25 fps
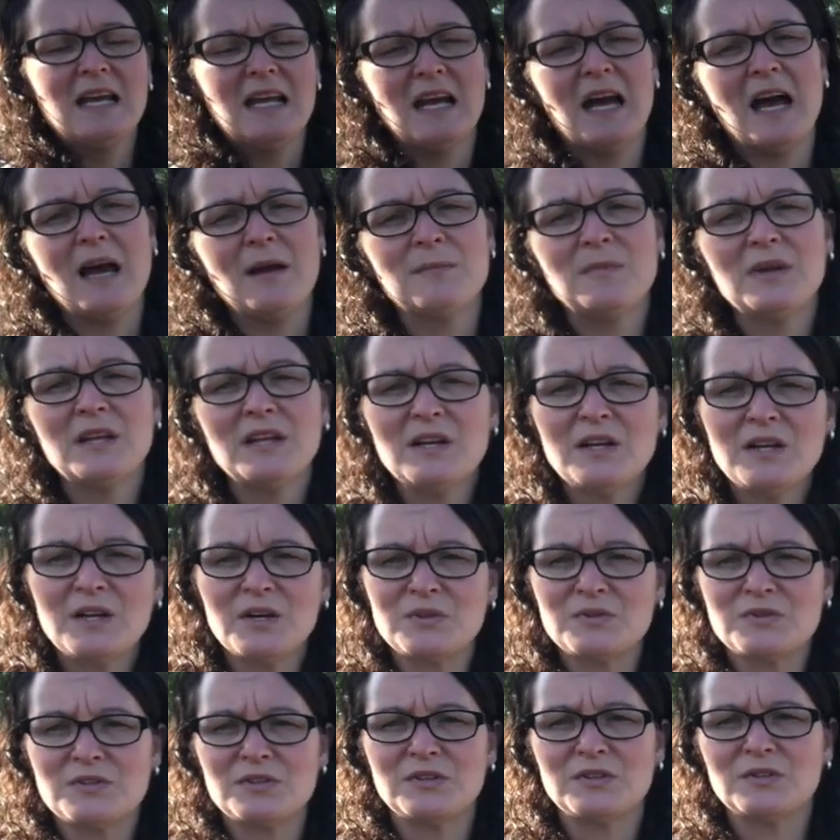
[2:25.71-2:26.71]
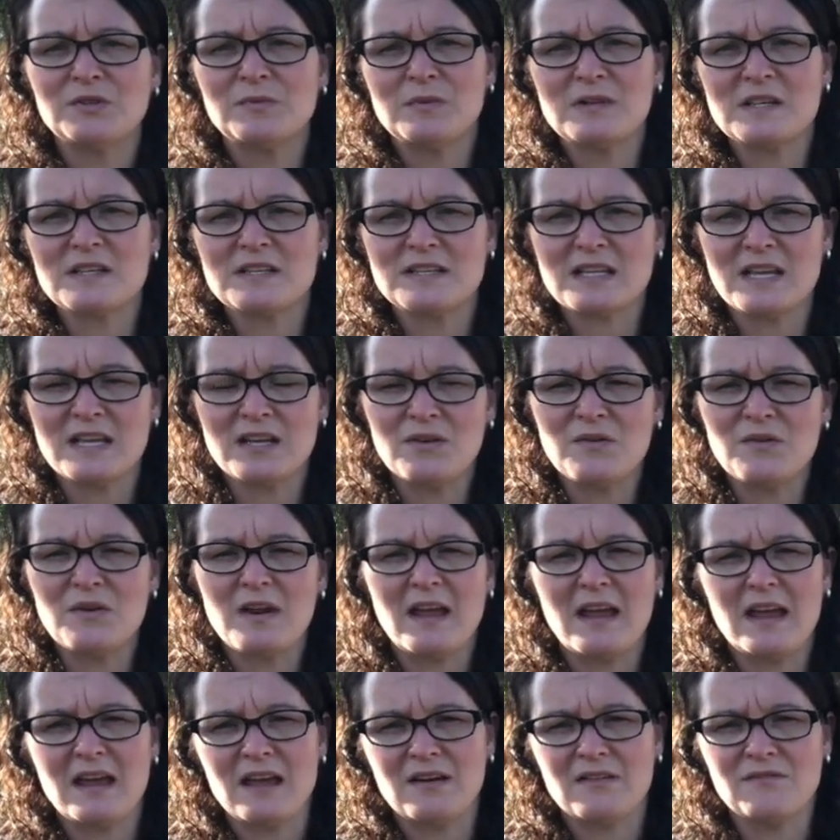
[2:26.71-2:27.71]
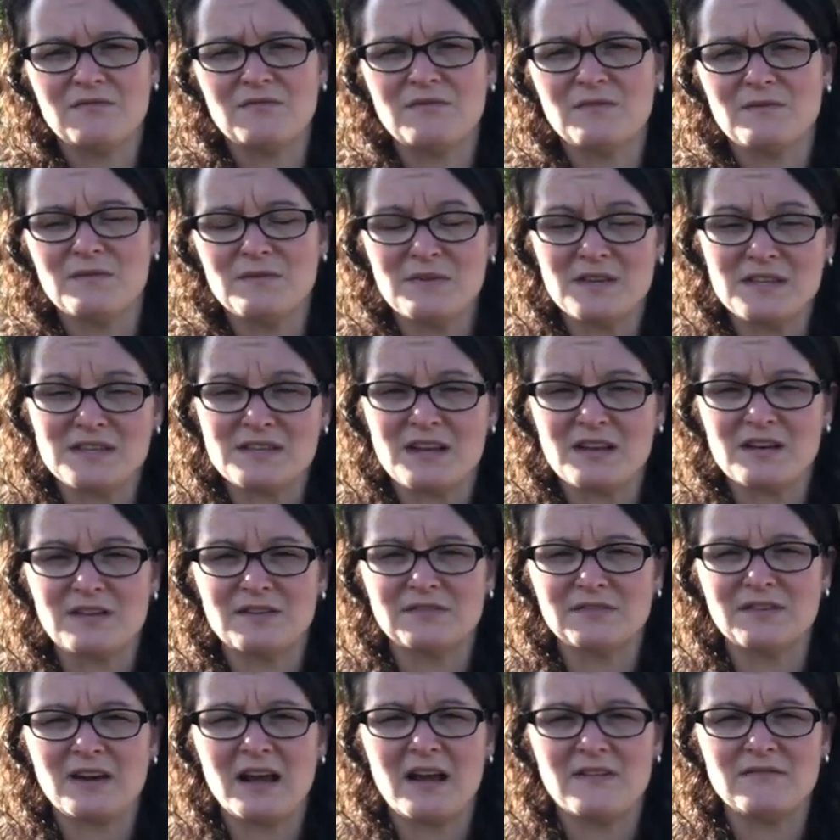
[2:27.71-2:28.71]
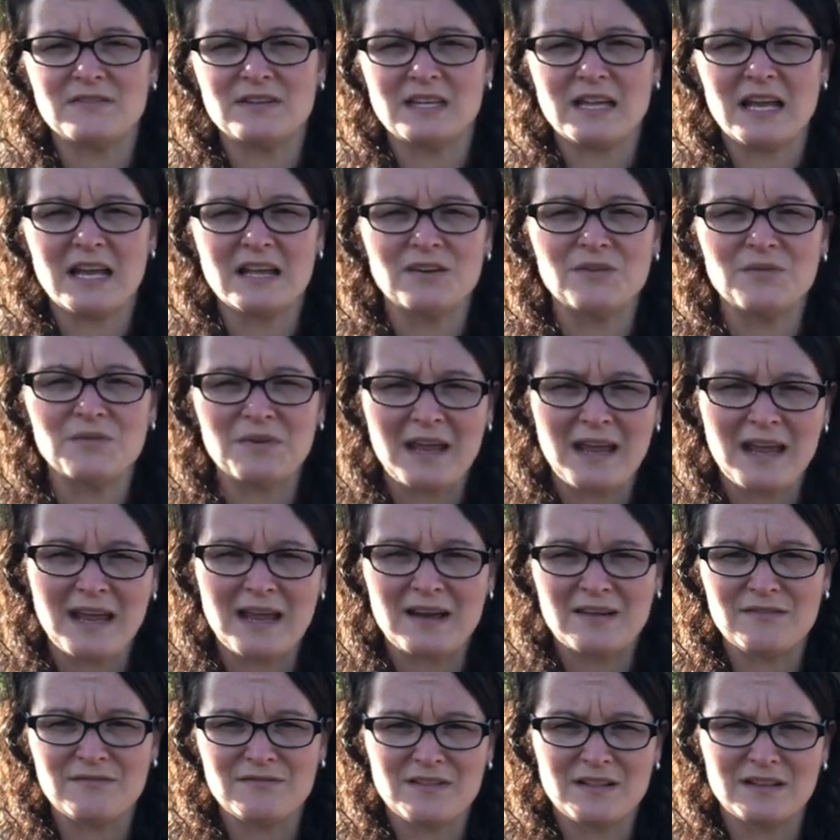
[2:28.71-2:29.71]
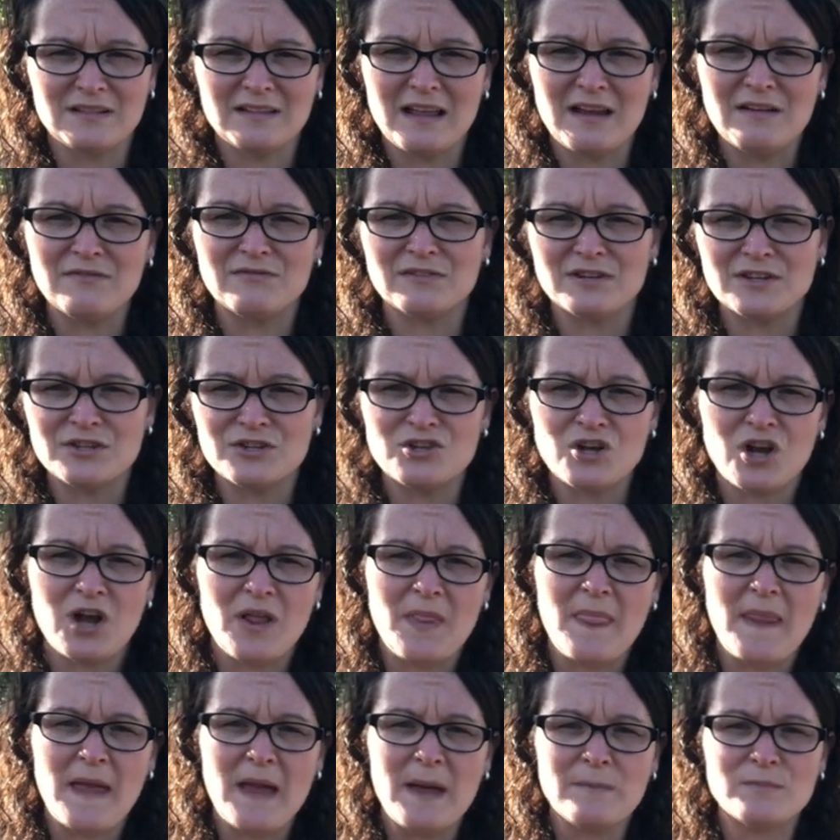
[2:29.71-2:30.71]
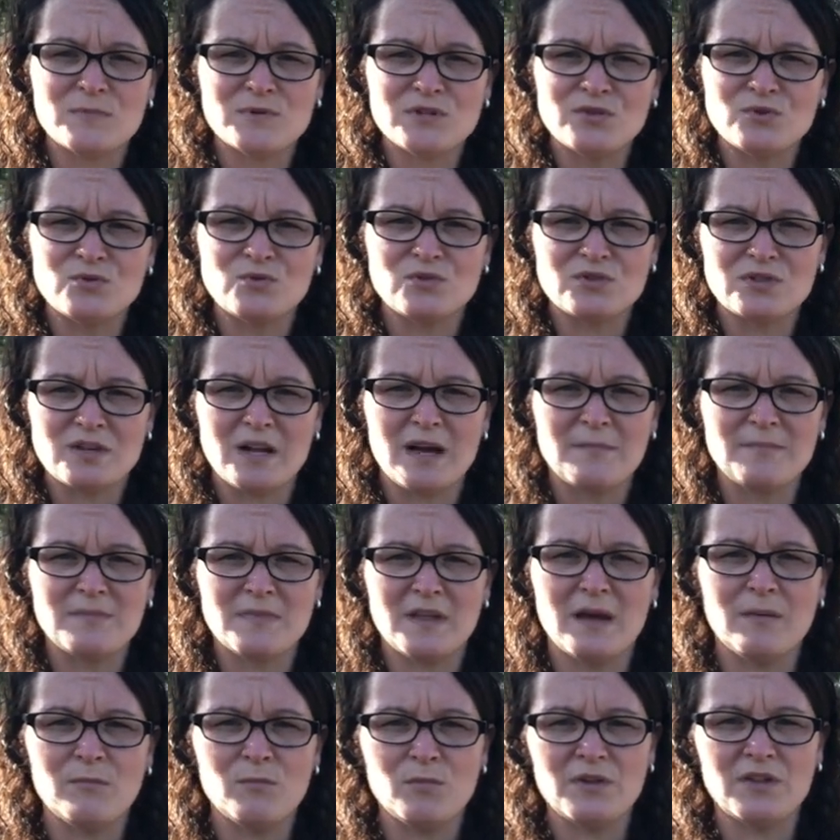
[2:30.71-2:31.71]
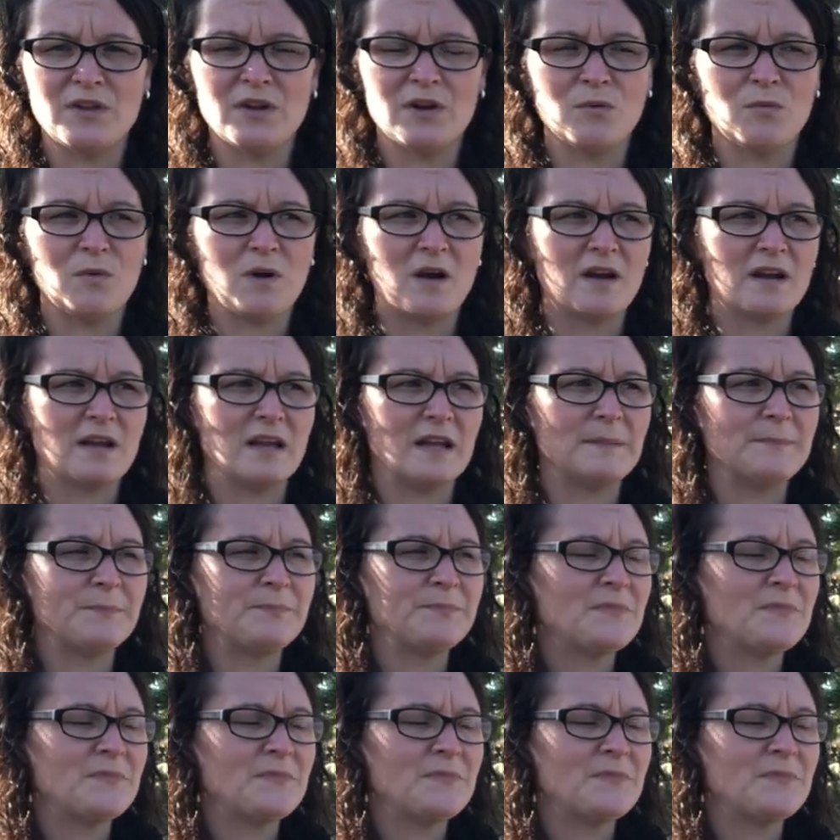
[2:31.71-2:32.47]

I'm gonna go too because I don't have the center of gravity. I don't have the leverage on them to stop them when they're walking.